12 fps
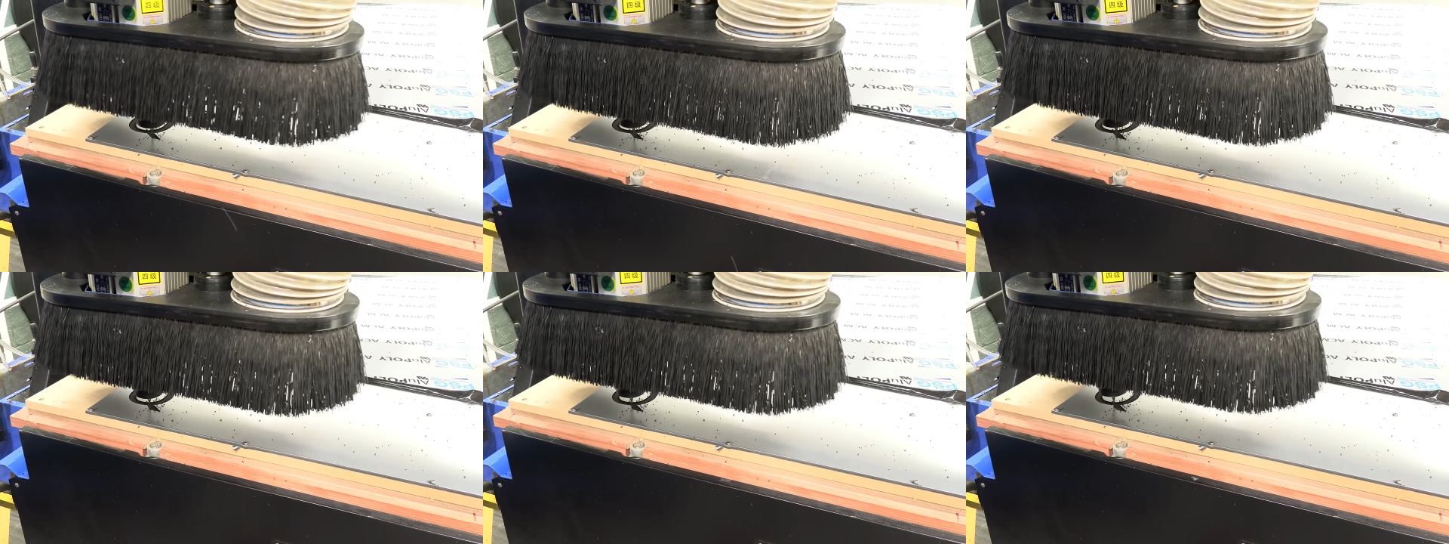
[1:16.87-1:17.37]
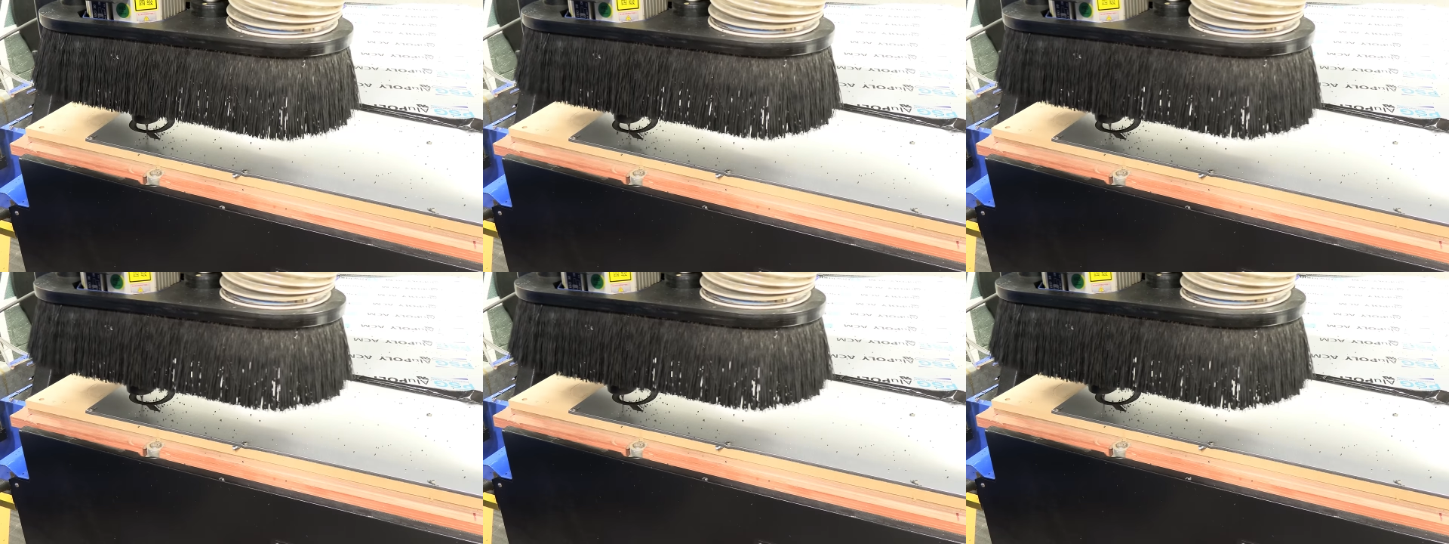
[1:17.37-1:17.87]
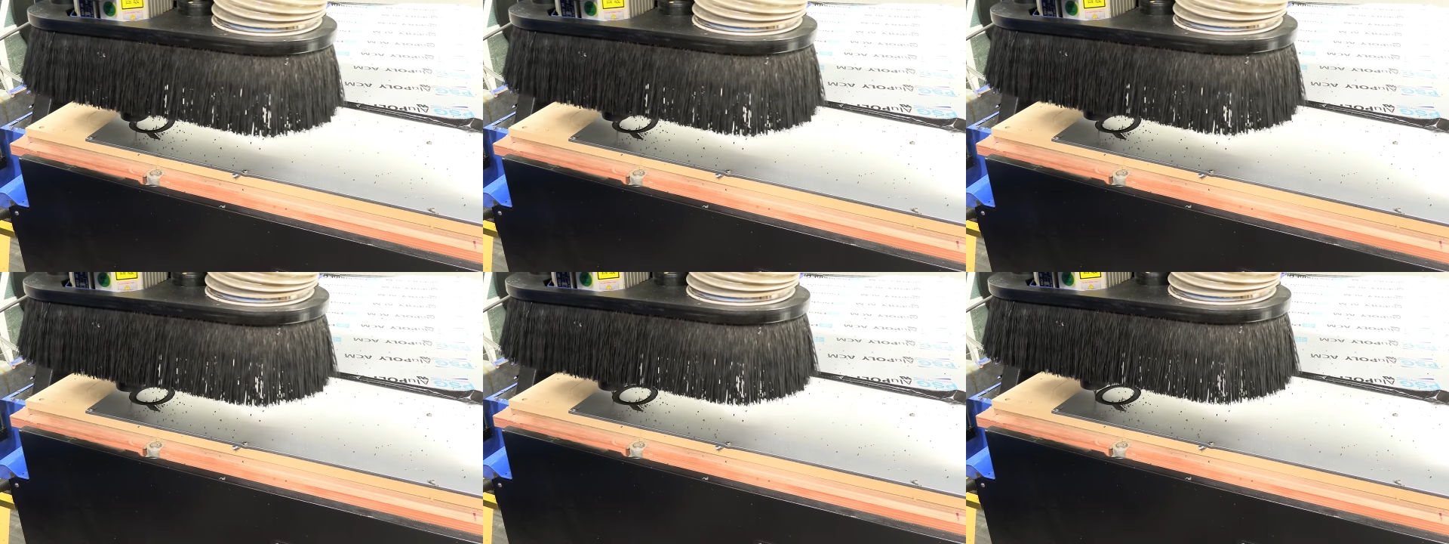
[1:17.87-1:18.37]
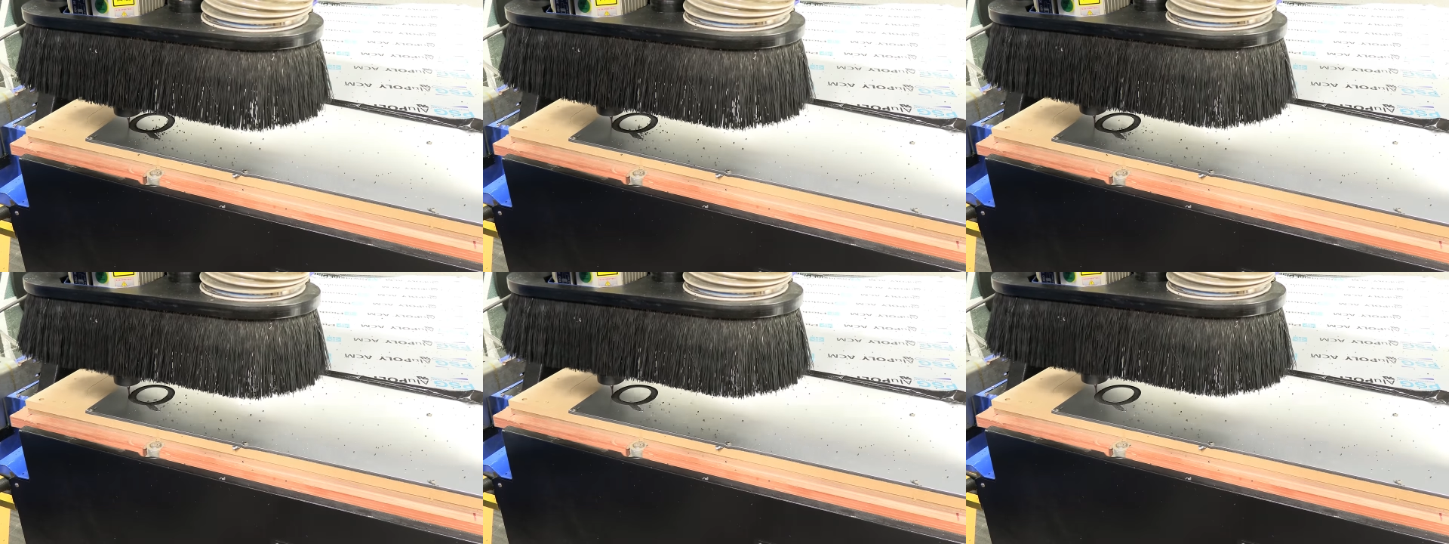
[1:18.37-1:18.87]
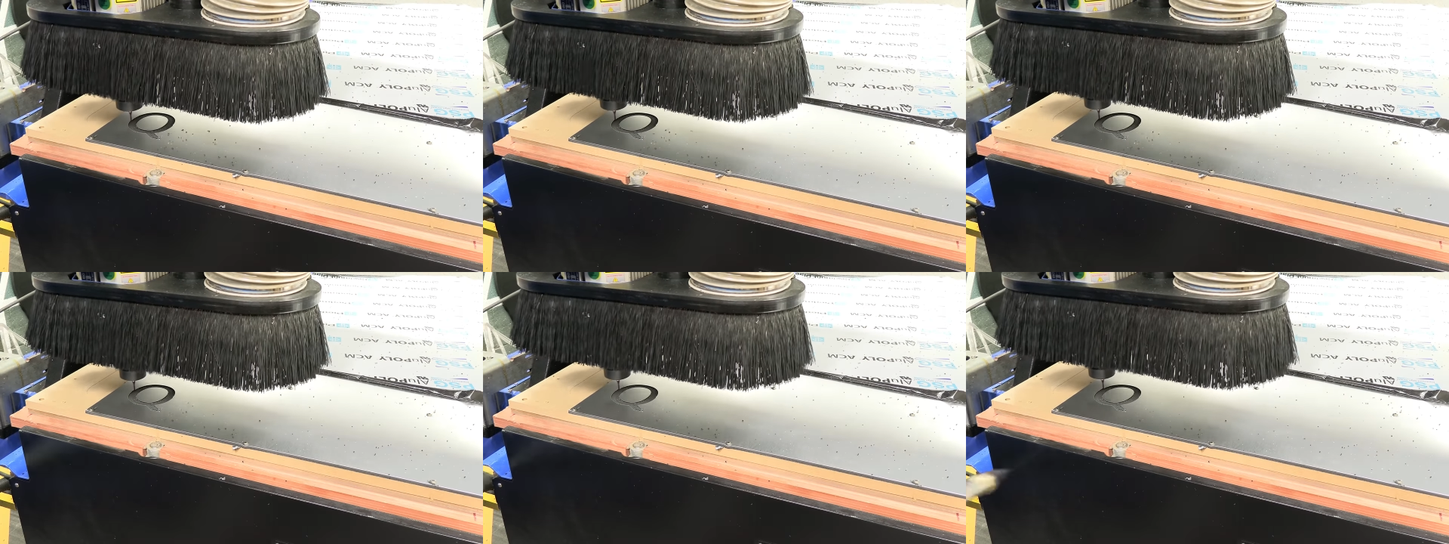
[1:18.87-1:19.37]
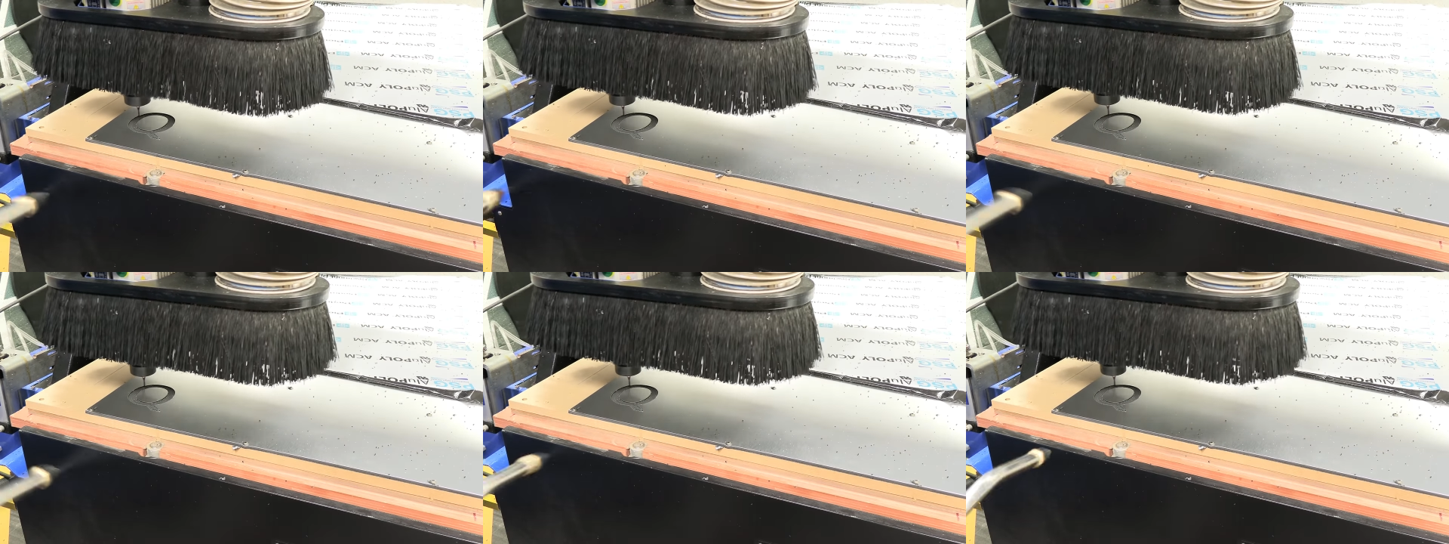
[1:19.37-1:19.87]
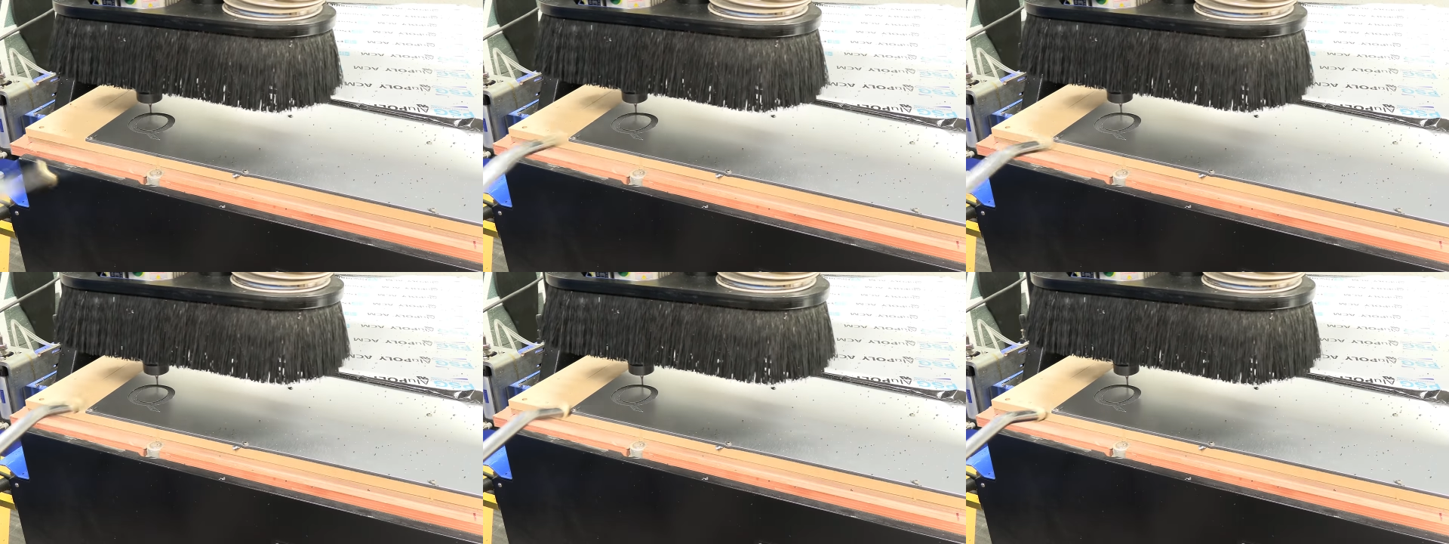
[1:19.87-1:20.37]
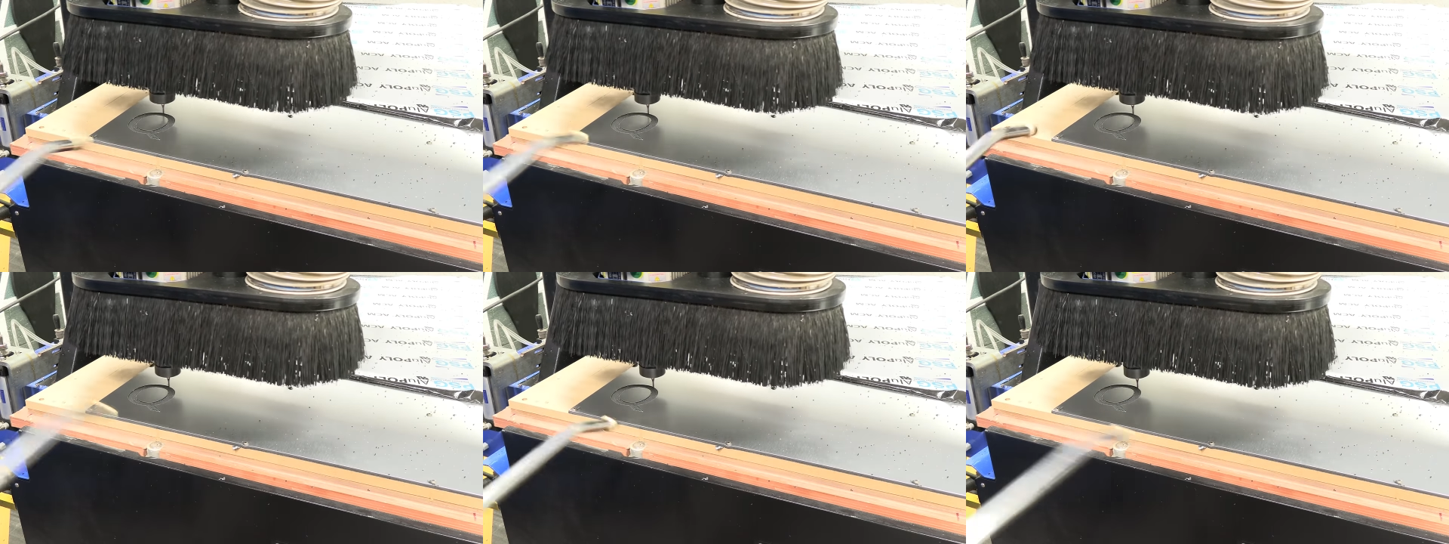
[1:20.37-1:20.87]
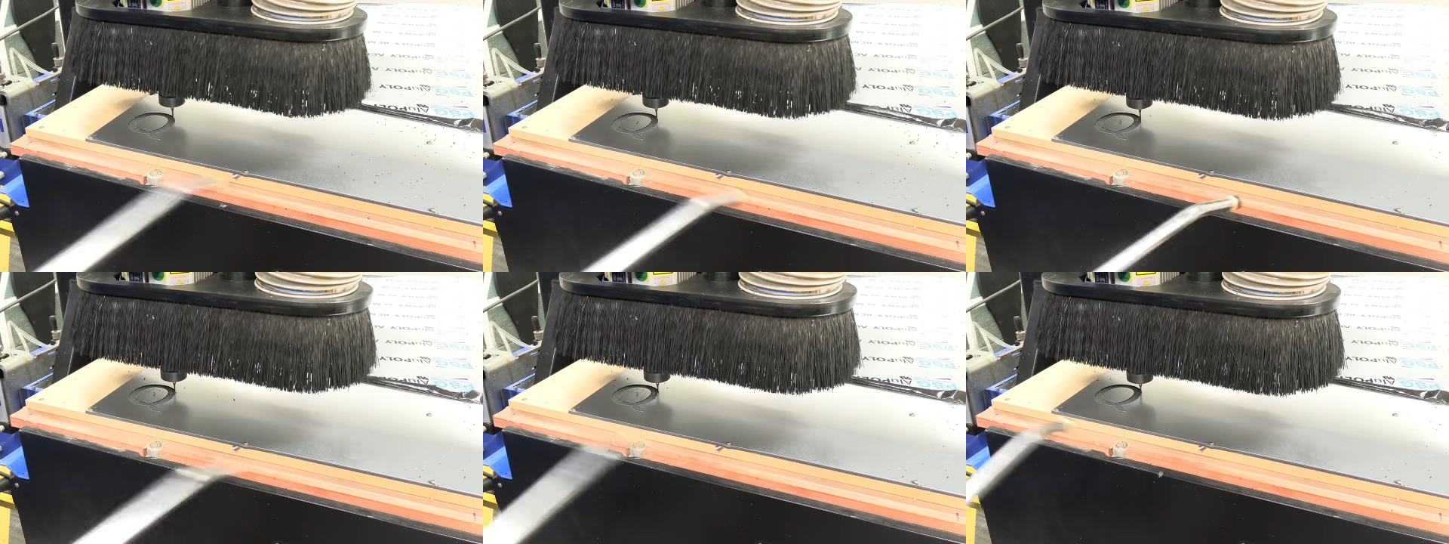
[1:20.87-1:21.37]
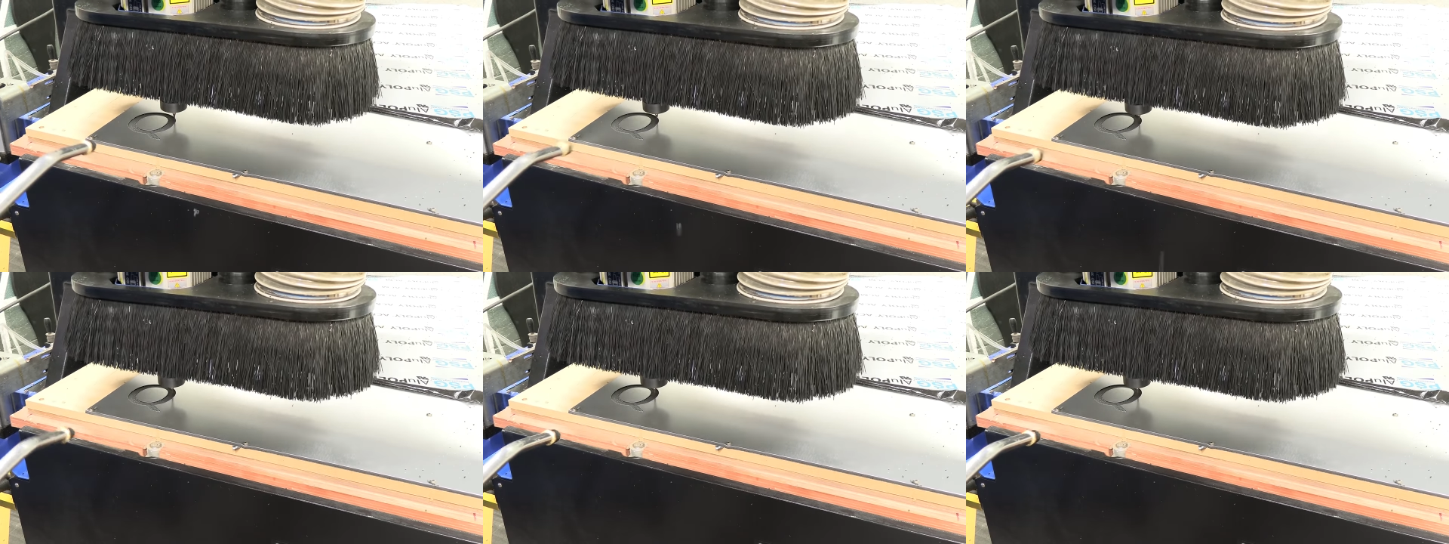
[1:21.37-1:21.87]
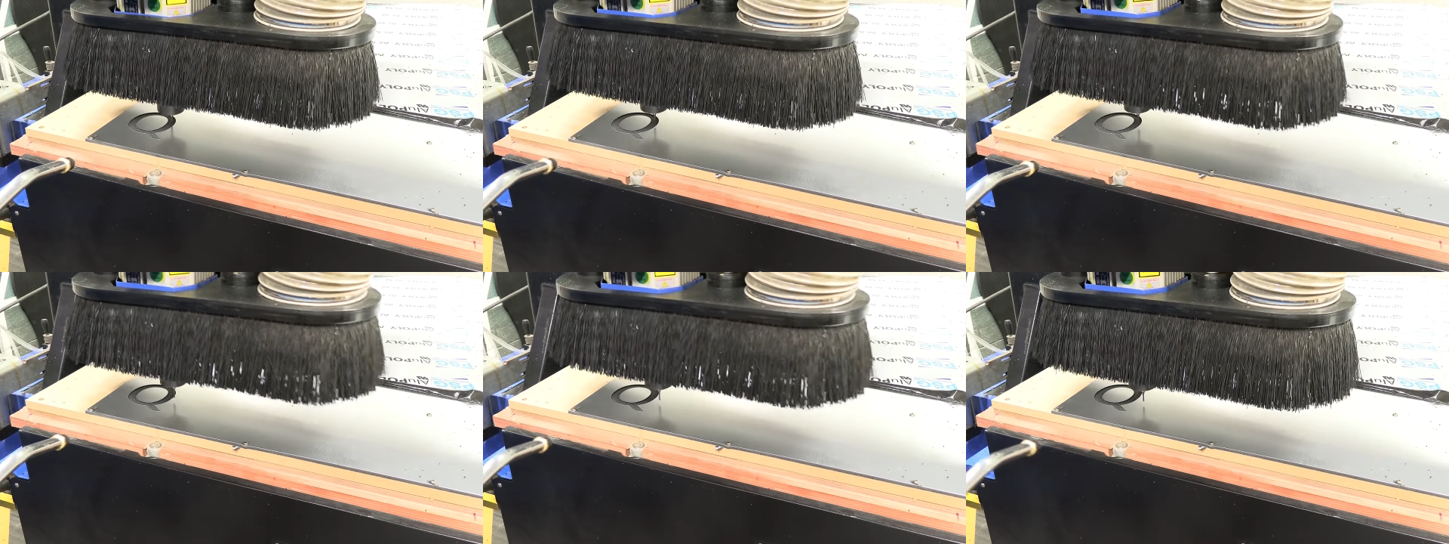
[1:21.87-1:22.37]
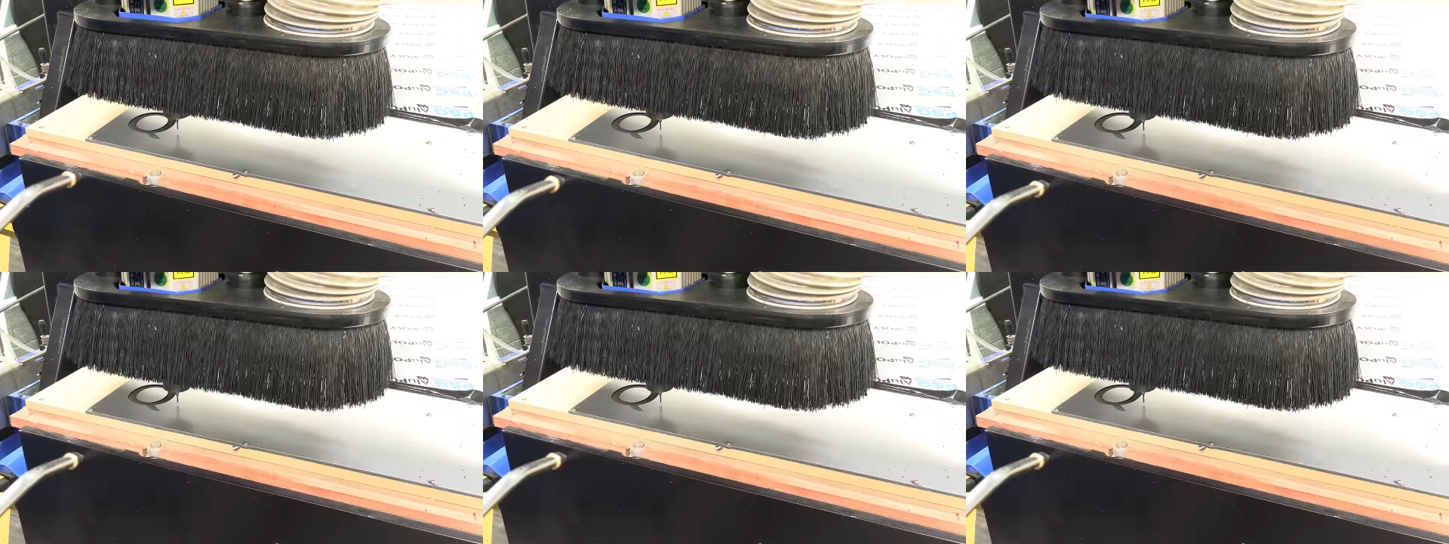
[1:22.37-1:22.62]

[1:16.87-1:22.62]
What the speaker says: No face is visible, so there are no lips to read.